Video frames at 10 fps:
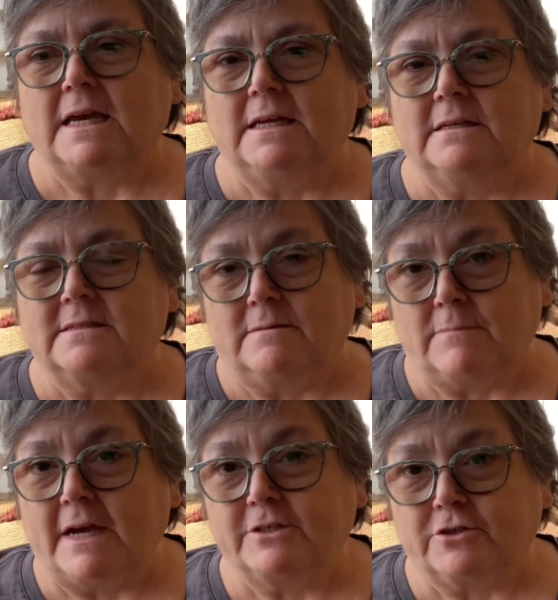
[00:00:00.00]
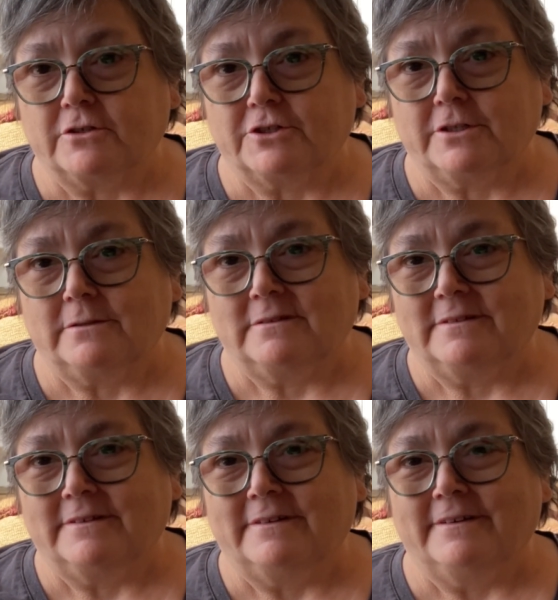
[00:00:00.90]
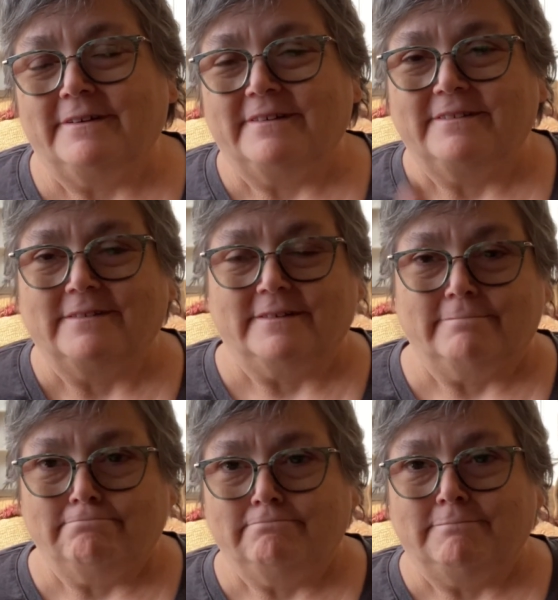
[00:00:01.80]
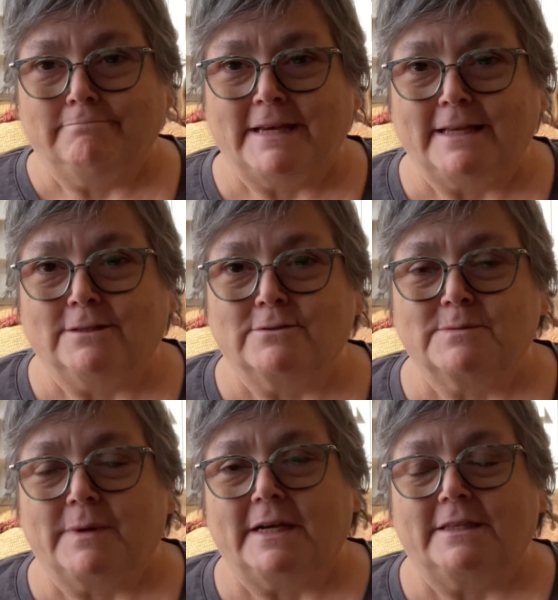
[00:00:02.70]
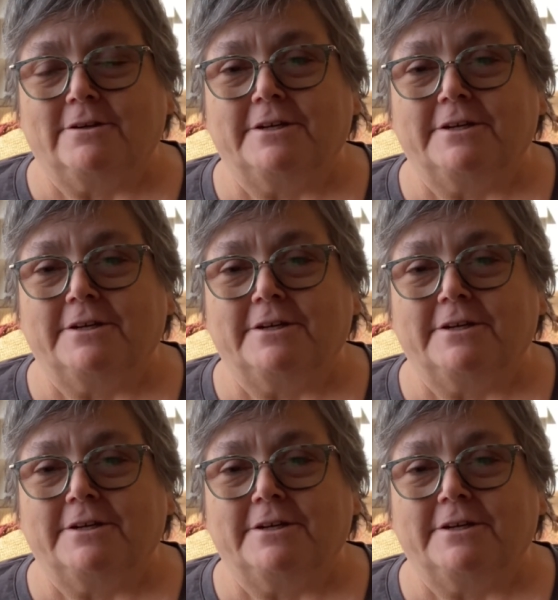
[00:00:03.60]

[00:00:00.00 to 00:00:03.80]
is in my church. The halos behind their